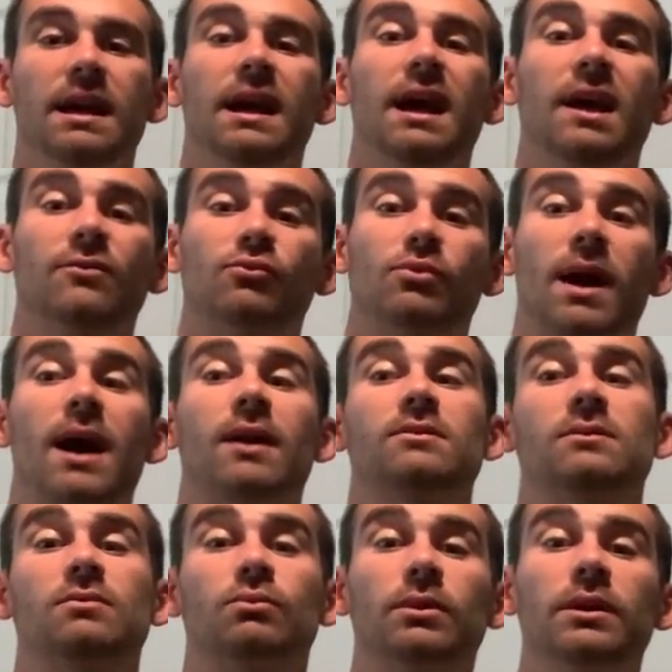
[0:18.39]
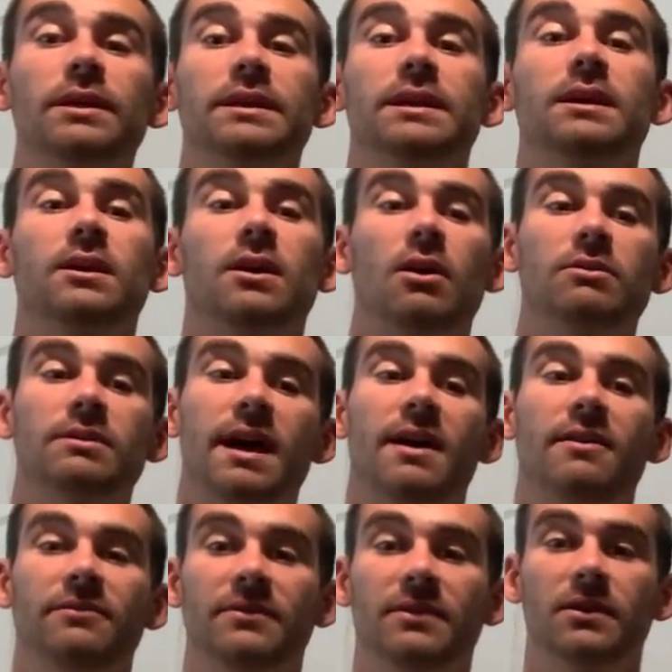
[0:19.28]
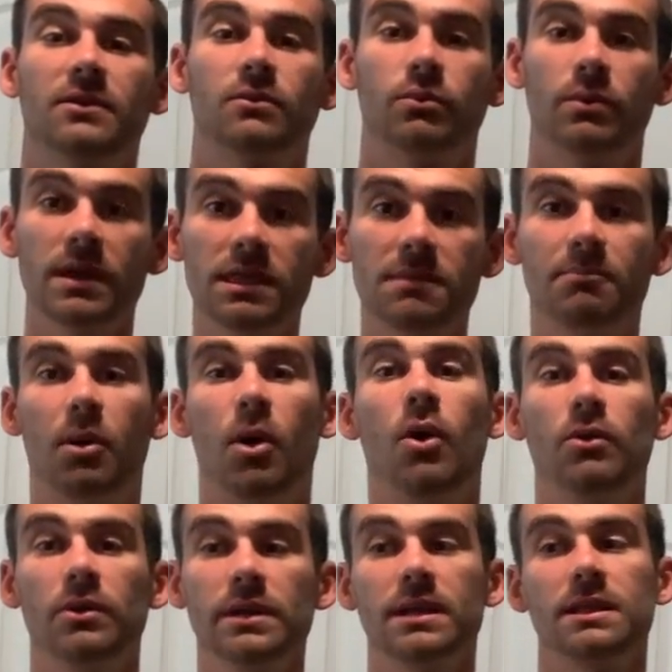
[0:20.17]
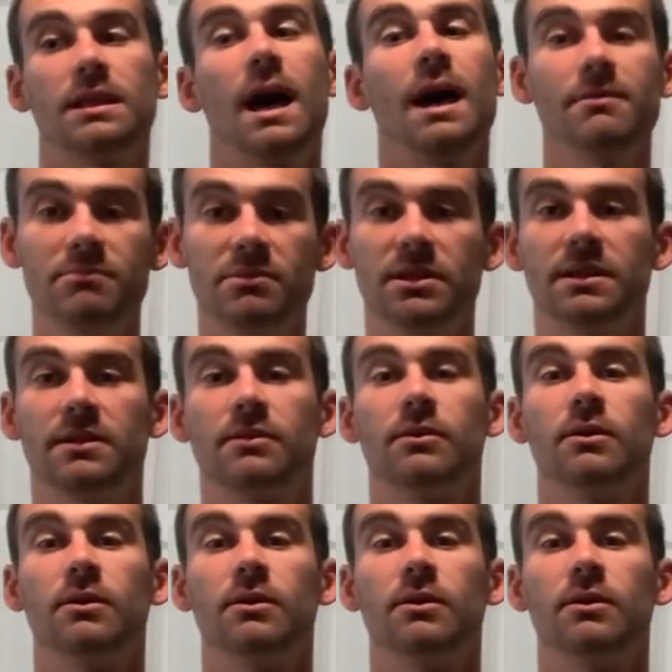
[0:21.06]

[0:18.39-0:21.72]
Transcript: and routes really can go downfield with pulling linemen,